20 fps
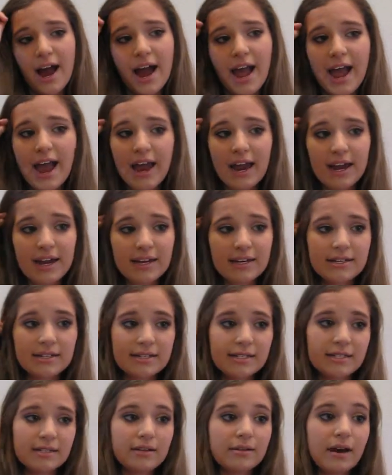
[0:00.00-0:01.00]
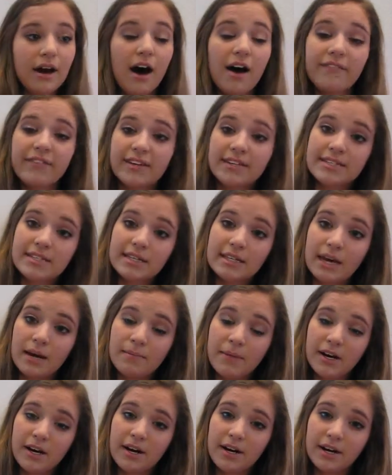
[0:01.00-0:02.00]
and obviously
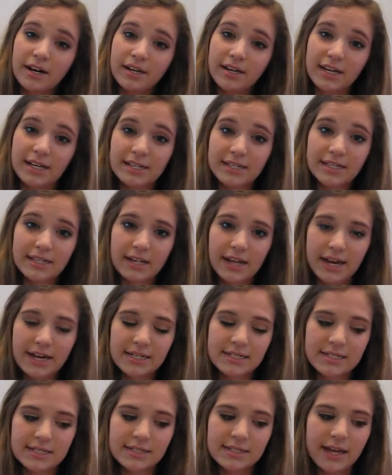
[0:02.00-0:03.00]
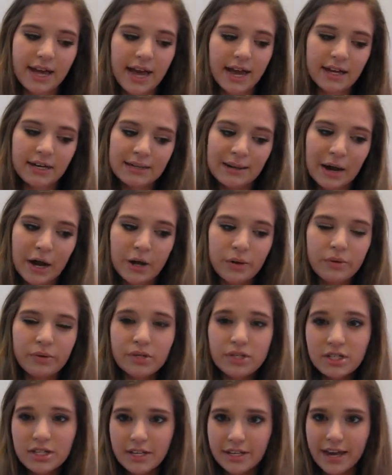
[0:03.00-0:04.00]
America gets selected and
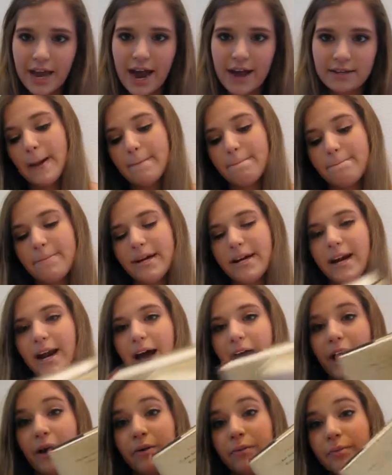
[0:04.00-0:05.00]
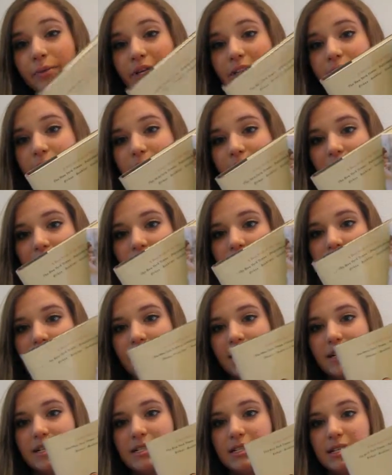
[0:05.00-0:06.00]
those to the cast. But I really
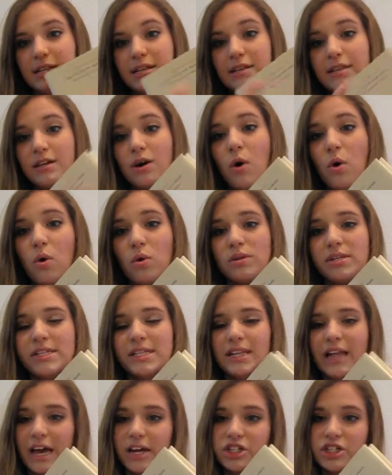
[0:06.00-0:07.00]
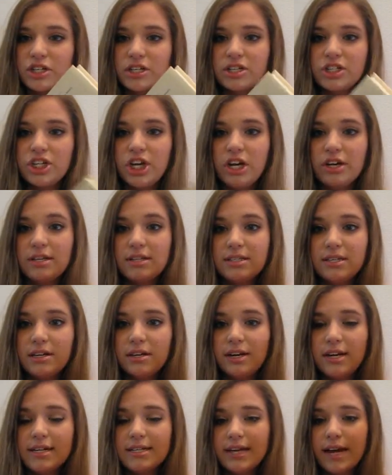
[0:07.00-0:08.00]
recommend the whole selection
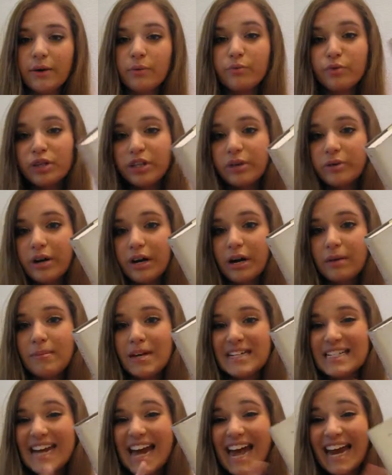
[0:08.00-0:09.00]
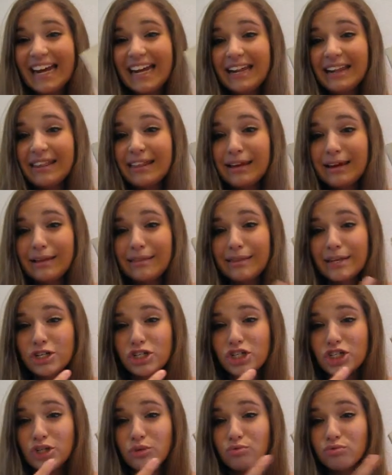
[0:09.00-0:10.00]
series. I really recommend anything that
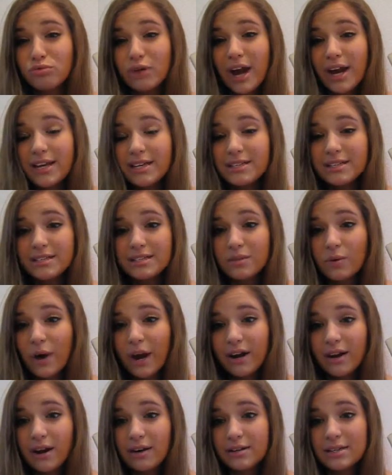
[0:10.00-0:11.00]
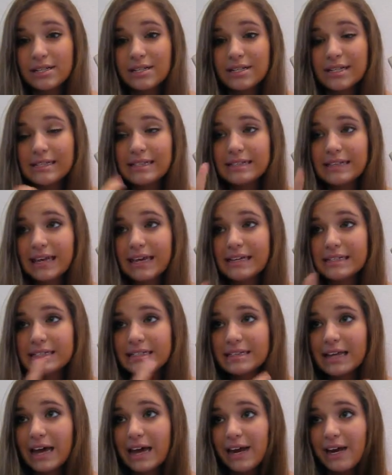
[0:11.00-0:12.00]
she writes. Quite honestly,
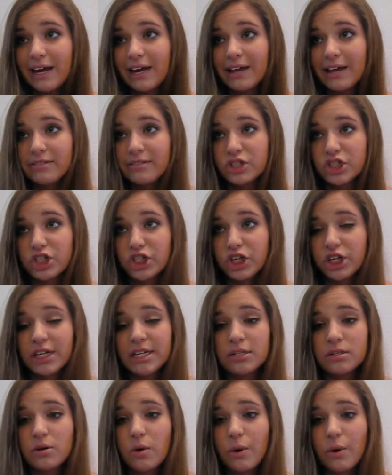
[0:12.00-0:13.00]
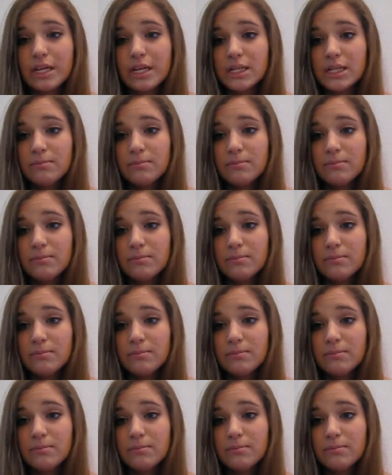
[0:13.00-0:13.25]
Landline I'm sure is going to